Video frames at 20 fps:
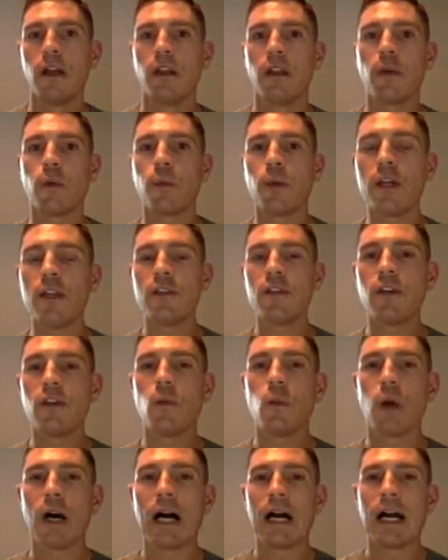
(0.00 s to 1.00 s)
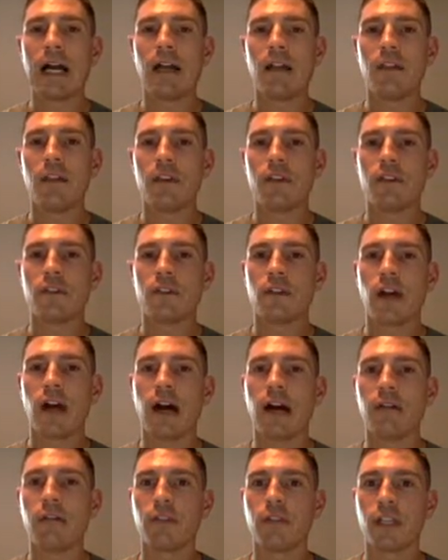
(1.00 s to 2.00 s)
The reason why this
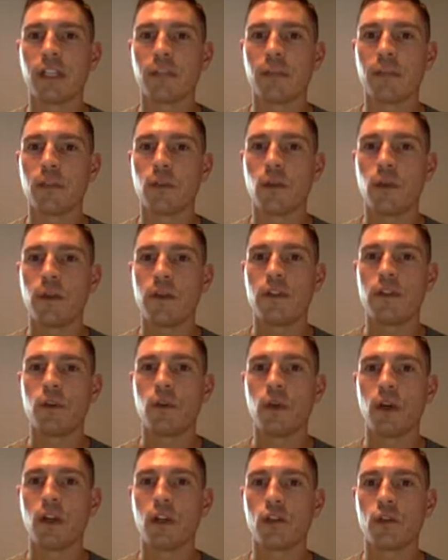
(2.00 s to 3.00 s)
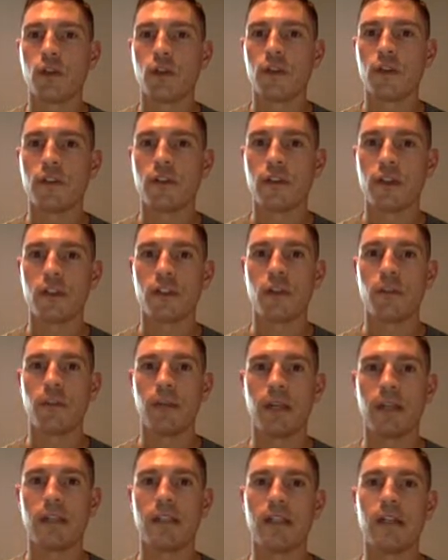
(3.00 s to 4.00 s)
conflict between the two countries is such a
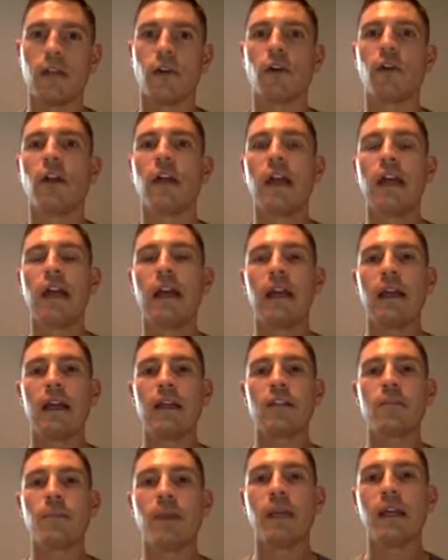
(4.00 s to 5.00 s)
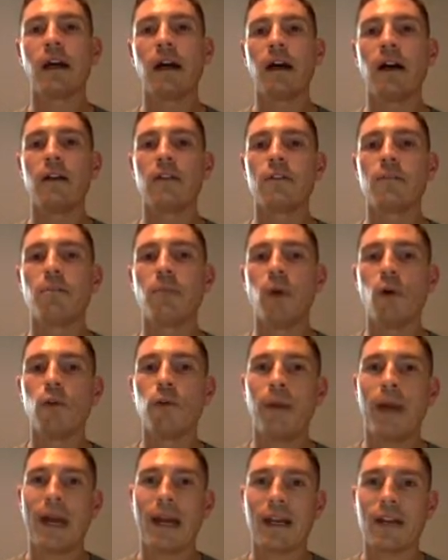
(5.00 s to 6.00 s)
big deal is because
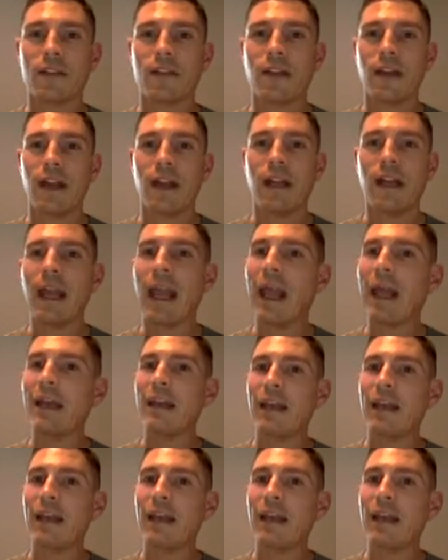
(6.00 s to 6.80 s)
both Pakistan and